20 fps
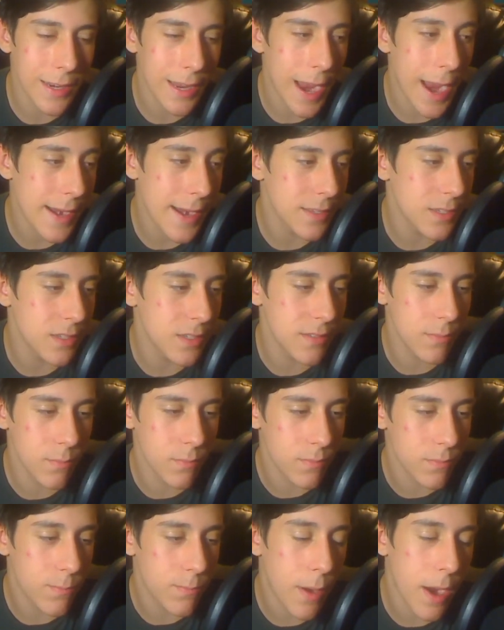and it's
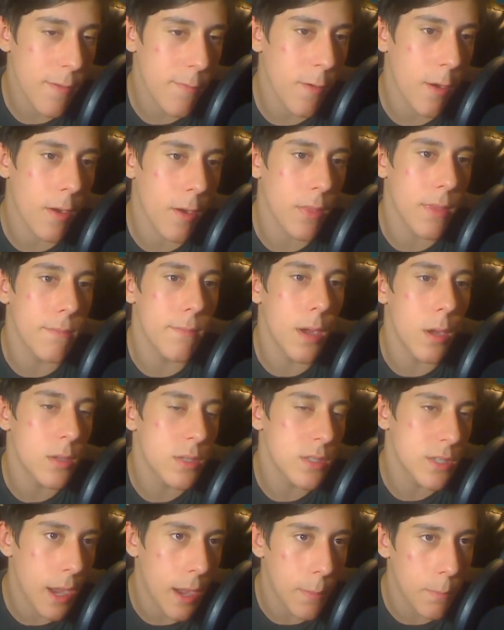by far the
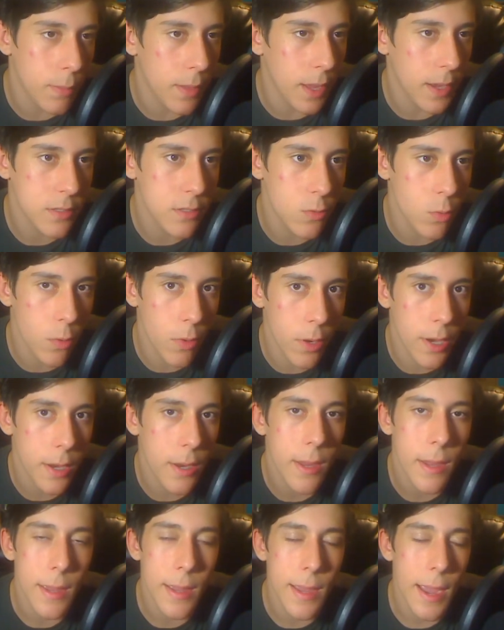most complex story